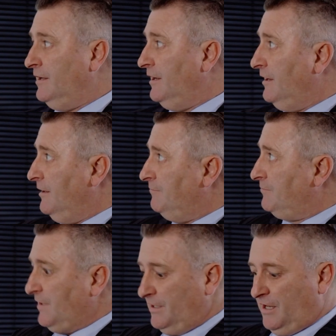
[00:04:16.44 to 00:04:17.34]

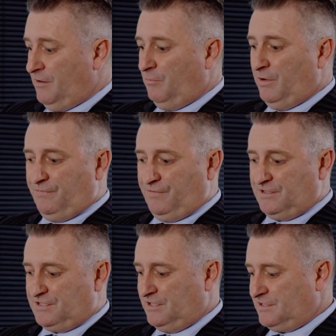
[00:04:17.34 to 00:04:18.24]
And then we
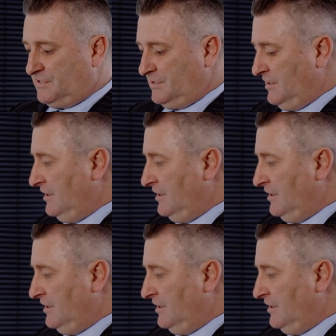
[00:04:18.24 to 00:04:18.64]
affix this